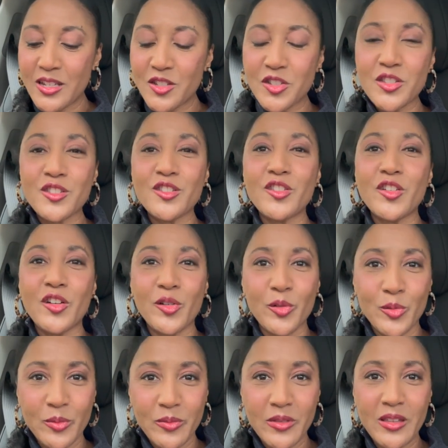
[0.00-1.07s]
just
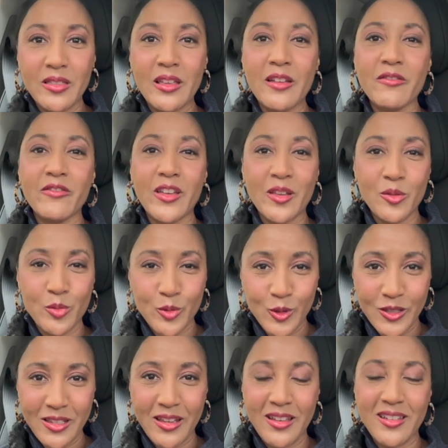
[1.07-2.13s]
know that faith will
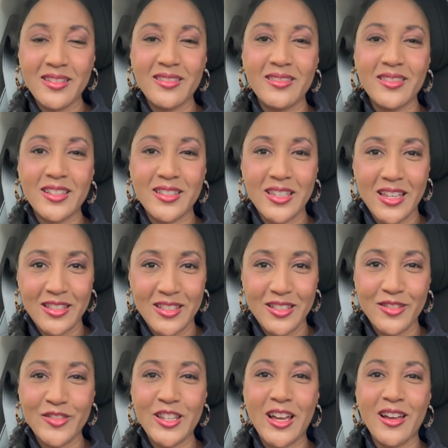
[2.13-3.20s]
stand the test
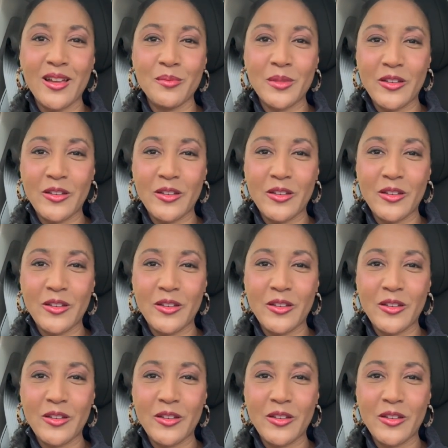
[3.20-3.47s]
of time.